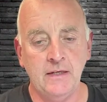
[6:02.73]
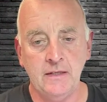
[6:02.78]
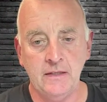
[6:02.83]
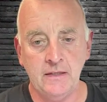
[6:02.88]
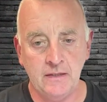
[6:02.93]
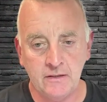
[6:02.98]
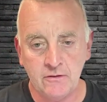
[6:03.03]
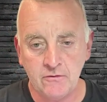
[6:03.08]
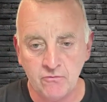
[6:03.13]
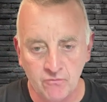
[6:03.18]

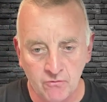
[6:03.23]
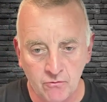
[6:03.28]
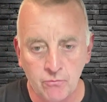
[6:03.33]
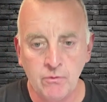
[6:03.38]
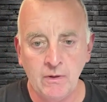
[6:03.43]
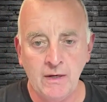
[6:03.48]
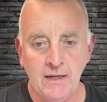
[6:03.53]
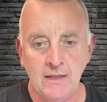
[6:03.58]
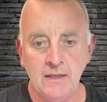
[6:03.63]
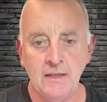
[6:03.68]
It is
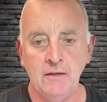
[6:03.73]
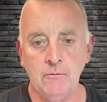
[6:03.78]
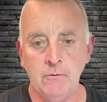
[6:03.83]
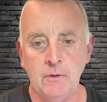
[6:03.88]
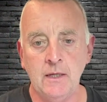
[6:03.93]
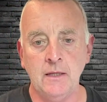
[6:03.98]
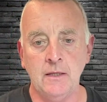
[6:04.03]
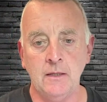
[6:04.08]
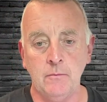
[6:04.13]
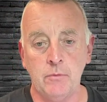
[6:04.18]
really,
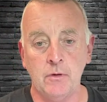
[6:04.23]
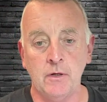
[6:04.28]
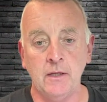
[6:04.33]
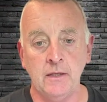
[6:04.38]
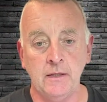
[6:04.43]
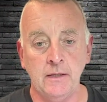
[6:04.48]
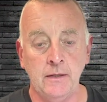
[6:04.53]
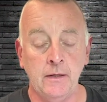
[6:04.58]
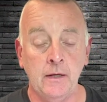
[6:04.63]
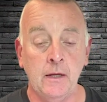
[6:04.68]
really
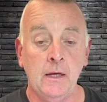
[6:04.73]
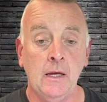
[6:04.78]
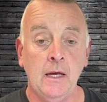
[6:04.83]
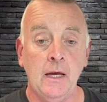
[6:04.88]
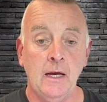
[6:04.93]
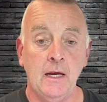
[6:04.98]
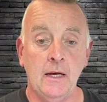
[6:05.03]
brilliant.